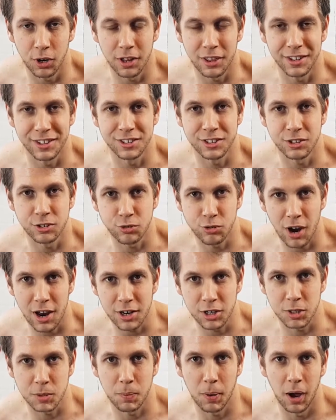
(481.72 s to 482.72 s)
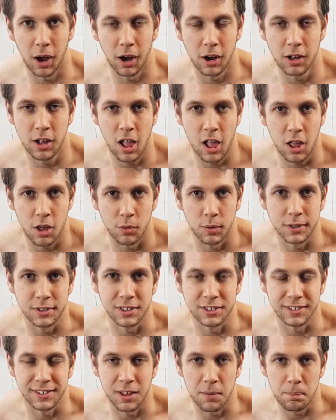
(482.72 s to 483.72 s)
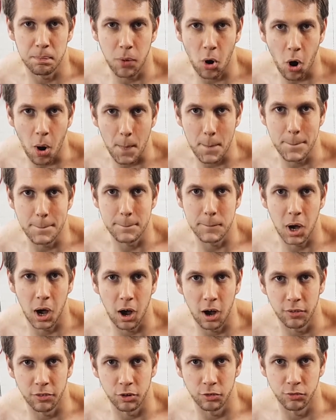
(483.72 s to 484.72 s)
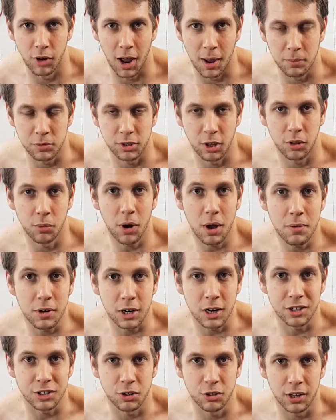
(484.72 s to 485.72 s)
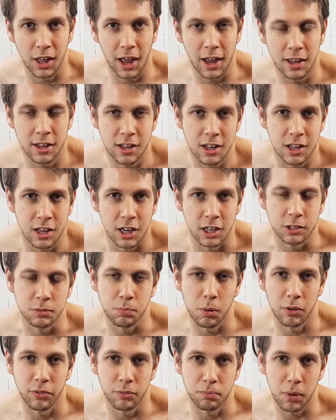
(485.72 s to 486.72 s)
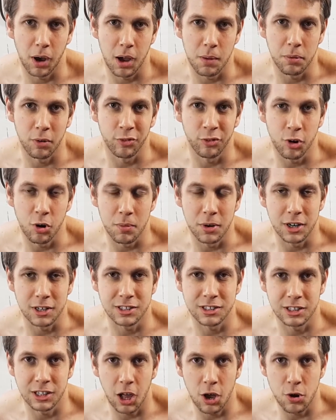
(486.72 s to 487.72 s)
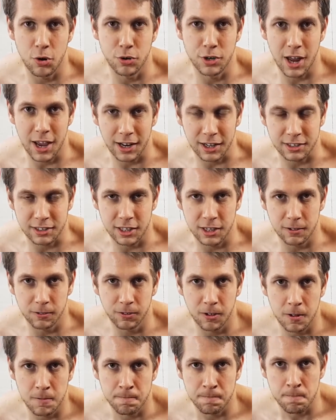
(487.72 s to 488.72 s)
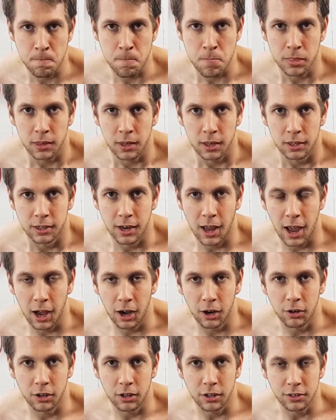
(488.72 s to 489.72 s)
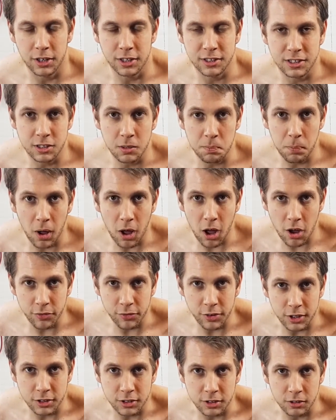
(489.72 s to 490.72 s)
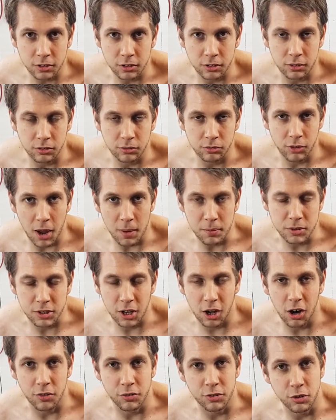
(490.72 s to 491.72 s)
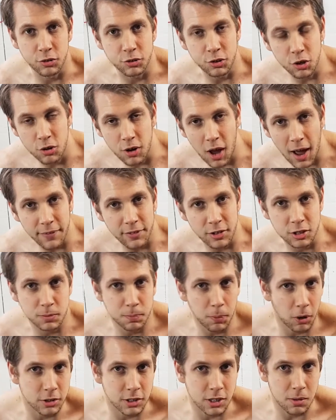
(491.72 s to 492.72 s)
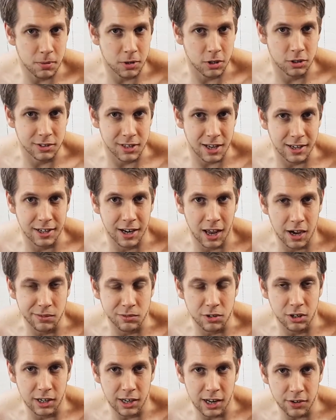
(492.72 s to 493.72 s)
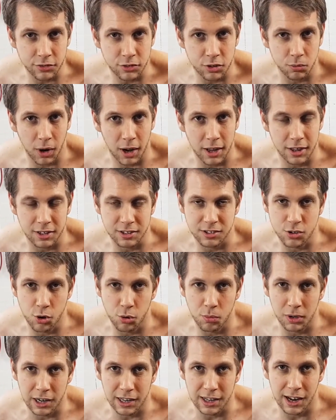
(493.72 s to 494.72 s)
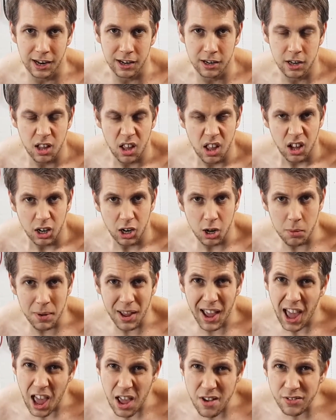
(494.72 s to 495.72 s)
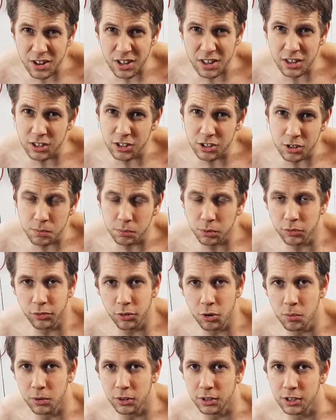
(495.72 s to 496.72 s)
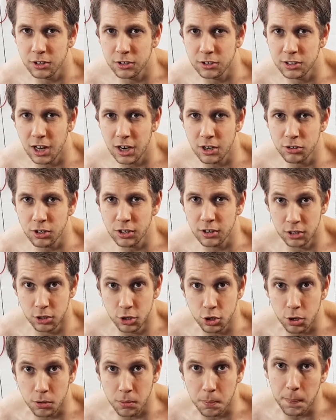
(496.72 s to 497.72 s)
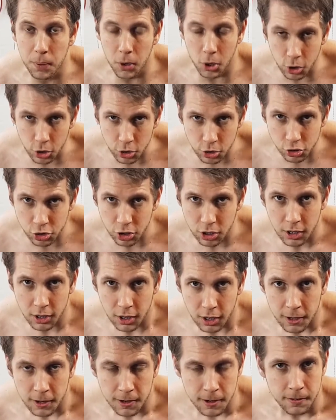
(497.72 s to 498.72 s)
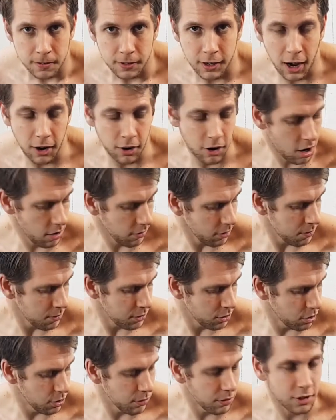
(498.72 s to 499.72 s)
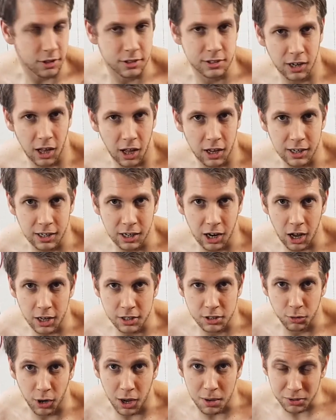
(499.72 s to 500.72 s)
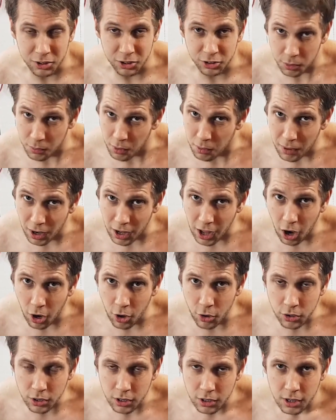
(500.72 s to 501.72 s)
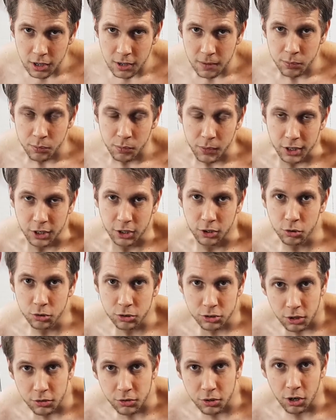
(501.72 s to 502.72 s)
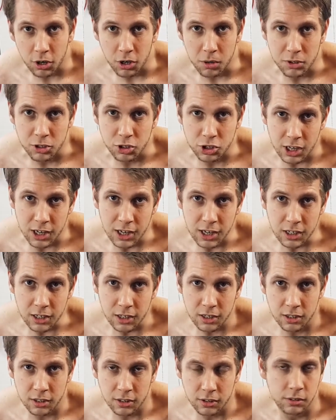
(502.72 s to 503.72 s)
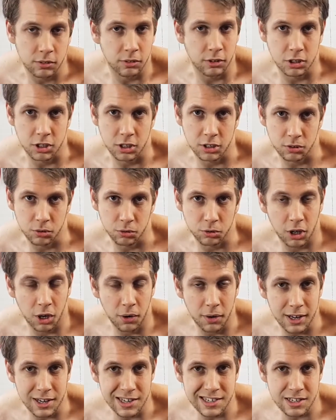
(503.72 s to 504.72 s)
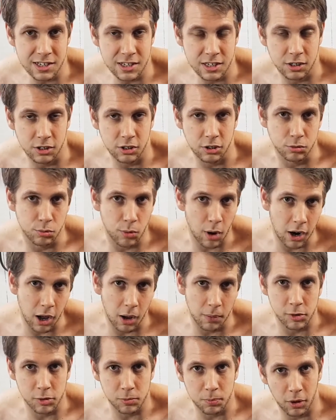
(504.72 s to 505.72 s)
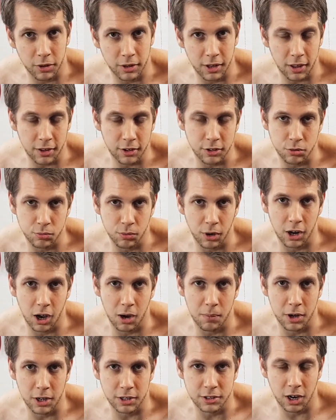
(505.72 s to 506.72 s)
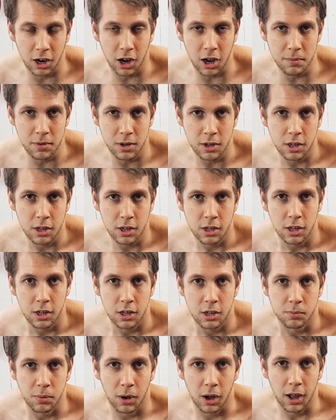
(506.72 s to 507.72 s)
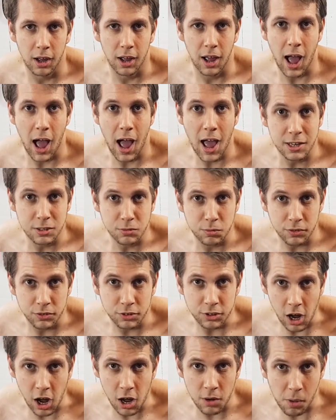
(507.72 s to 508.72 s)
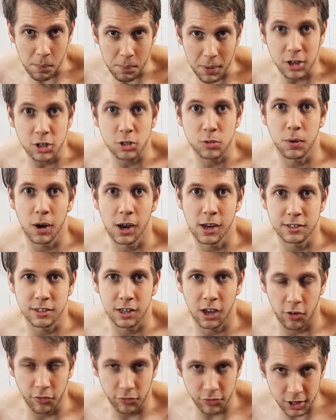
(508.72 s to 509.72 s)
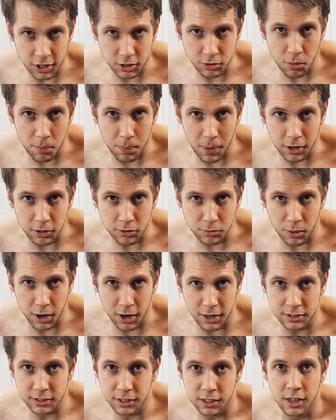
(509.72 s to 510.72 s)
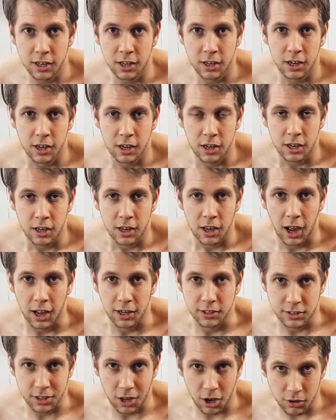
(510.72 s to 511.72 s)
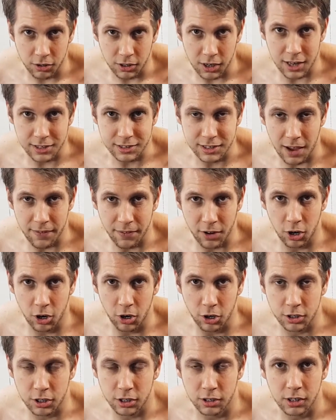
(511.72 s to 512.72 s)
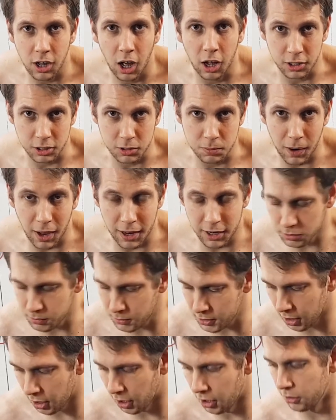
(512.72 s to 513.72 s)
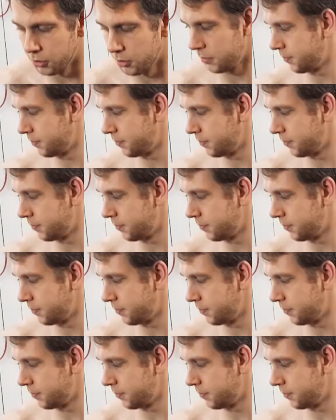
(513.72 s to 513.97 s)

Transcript: at the stretched part, which is the bottom part of the rep. So the way we're going to do that is by performing a slow negative. Now this is a perfect rep style if you do have a spotter, because they can help you lift a weight that's normally a little bit heavier than you can perform on the concentric than you could push. Now I'm going to be doing it with a slightly lighter weight because I'm on my own, but you can also do it on a machine, which is also easy. You can use one arm to spot the other, do one arm at a time. But as we've started with bench press, I'll finish with bench press, and so let's have a look. I'll explain as we go.